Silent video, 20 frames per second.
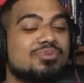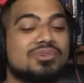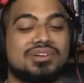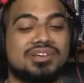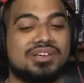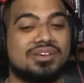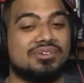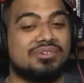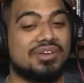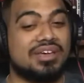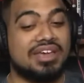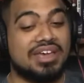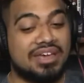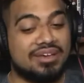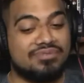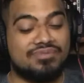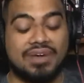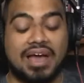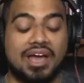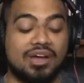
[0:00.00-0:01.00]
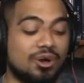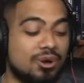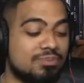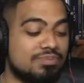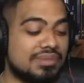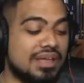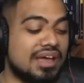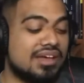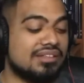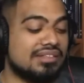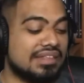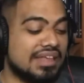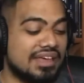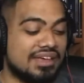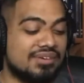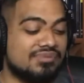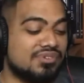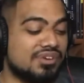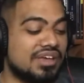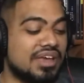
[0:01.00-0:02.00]
if I hope not that
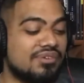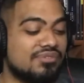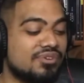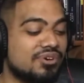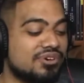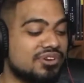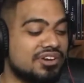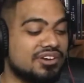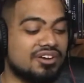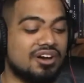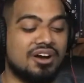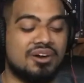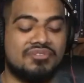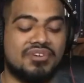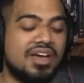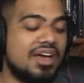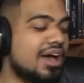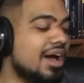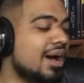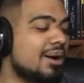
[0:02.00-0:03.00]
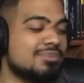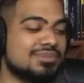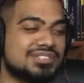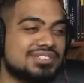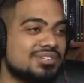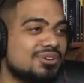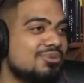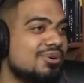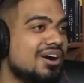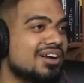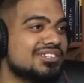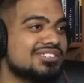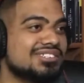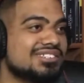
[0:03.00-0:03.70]
if you get voted off, I'm gonna still watch